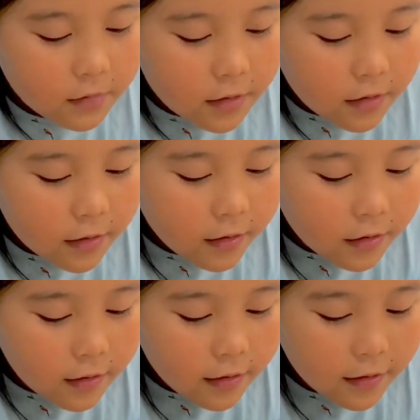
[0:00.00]

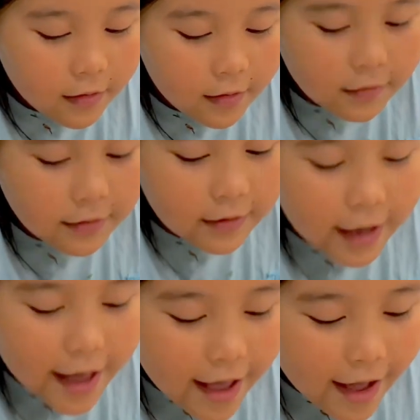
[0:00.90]
And
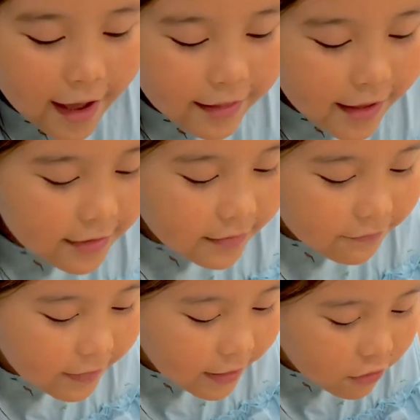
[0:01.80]
yeah, that's a
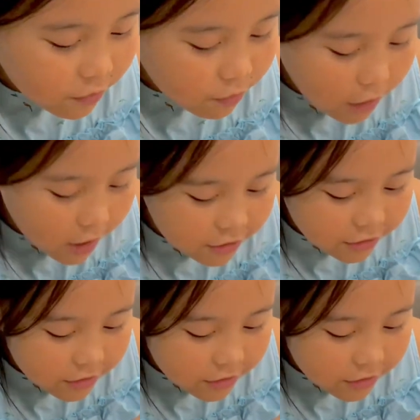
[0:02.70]
finished progress.